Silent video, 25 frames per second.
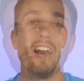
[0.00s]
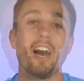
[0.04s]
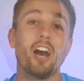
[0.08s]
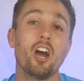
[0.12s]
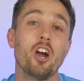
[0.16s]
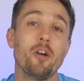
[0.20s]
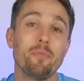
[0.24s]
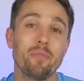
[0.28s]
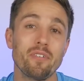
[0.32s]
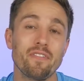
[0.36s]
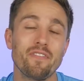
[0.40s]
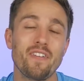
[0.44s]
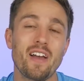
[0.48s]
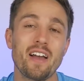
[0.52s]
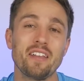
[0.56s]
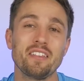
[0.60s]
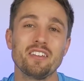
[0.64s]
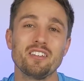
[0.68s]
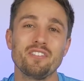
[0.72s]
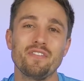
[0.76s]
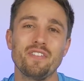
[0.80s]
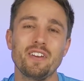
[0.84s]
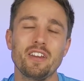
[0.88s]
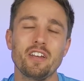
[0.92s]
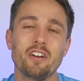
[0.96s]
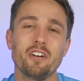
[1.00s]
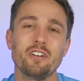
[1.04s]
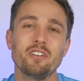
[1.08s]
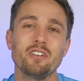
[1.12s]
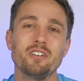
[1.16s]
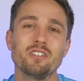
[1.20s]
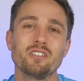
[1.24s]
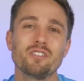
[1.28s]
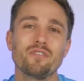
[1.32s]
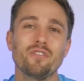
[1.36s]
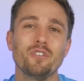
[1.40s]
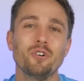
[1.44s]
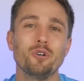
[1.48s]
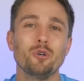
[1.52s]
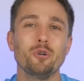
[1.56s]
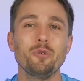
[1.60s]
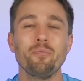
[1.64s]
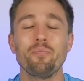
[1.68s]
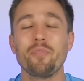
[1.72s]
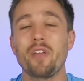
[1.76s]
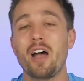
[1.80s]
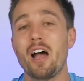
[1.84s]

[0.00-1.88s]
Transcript: I hope you found this video useful.